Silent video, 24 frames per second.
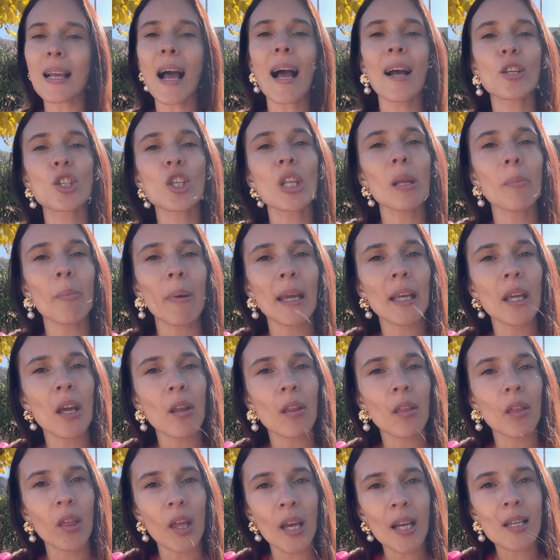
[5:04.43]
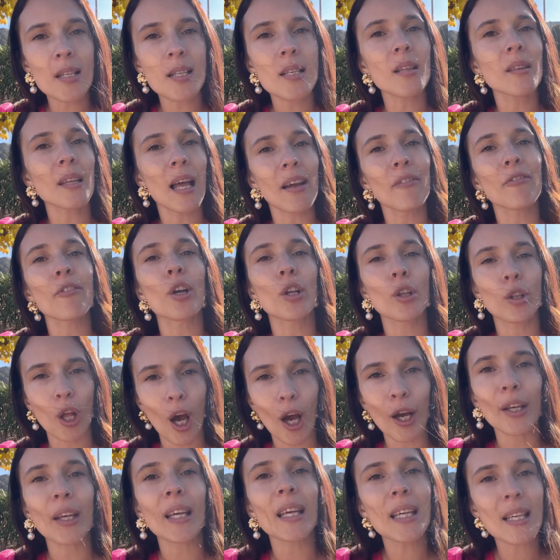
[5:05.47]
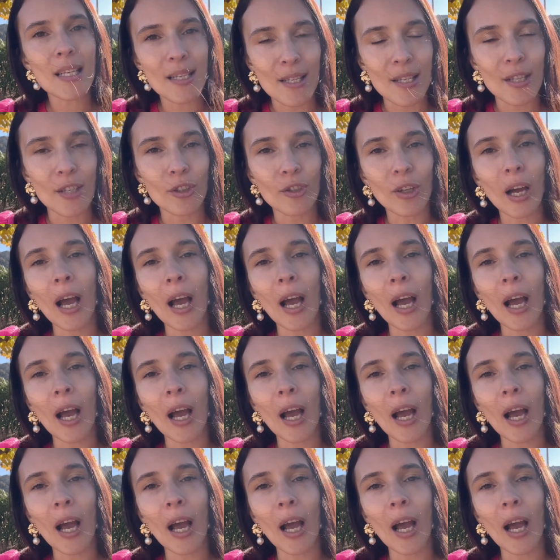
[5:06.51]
actually making things in life a lot easier